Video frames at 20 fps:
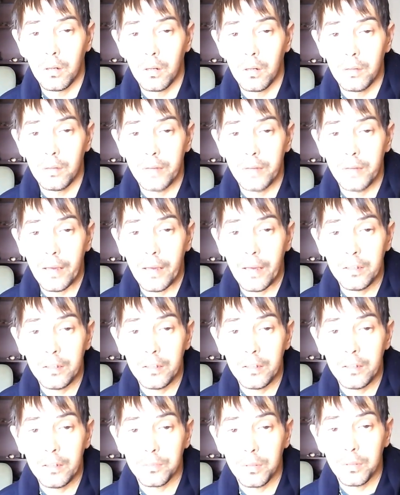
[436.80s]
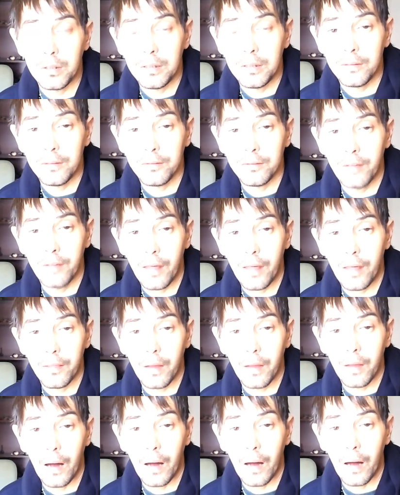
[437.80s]
The aliens believe that the
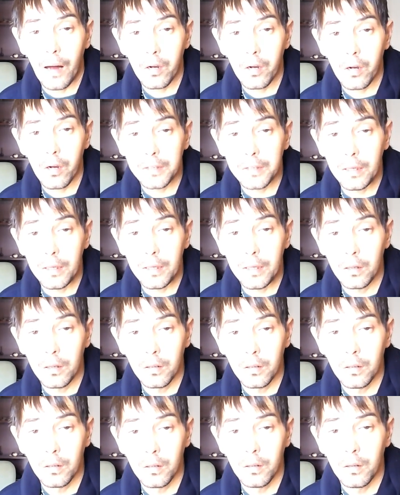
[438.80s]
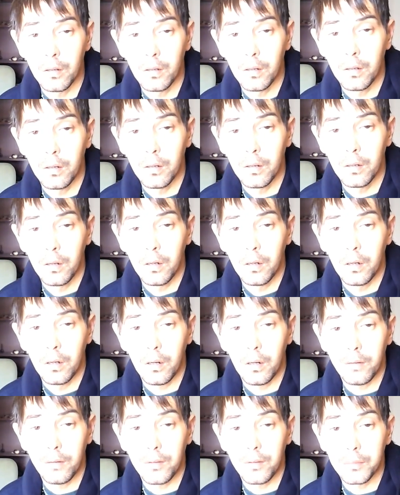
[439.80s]
hierarchy
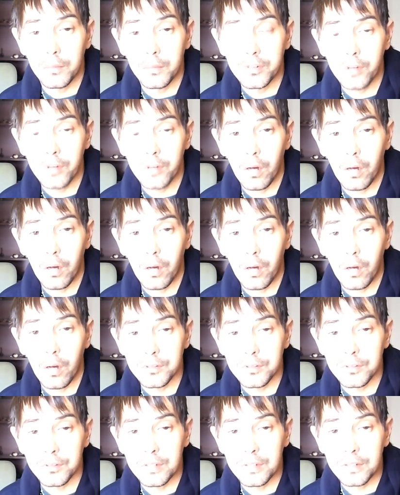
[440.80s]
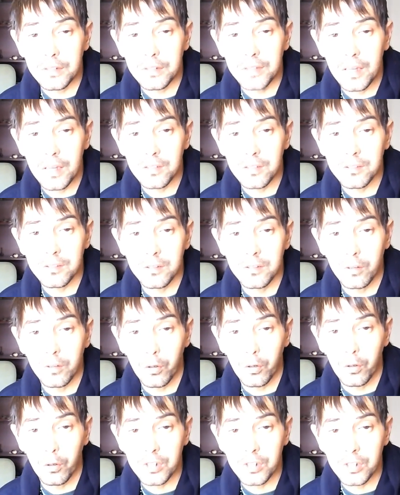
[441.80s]
of themselves dictates the
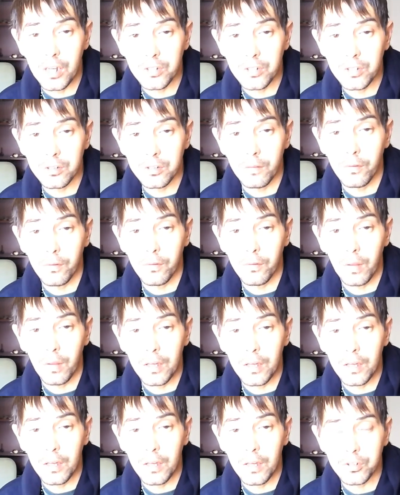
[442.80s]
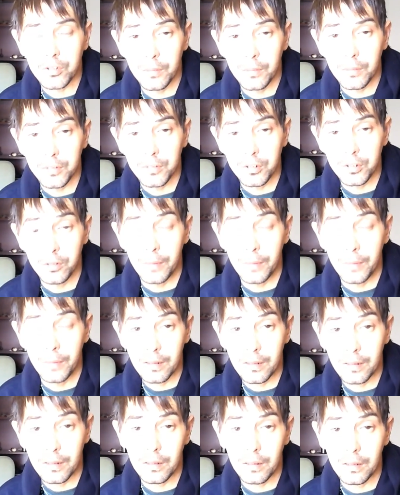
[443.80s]
negotiation of the relationship to
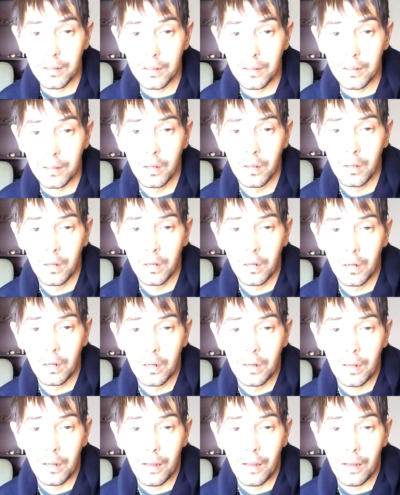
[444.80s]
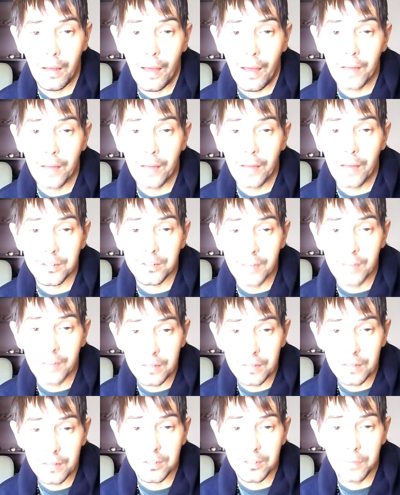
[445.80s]
humanity as a
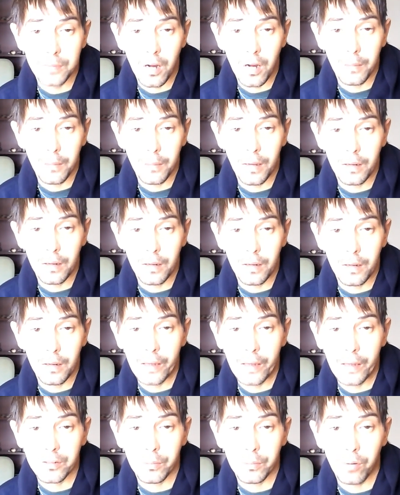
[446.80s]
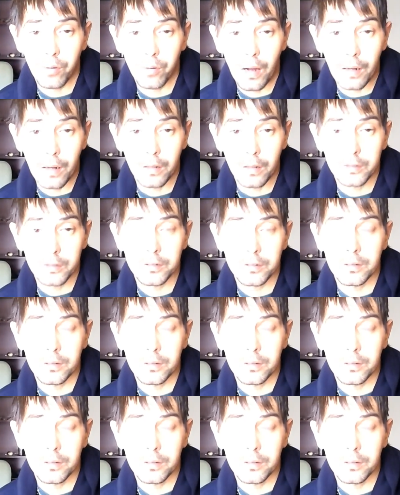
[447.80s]
science experiment, as a product.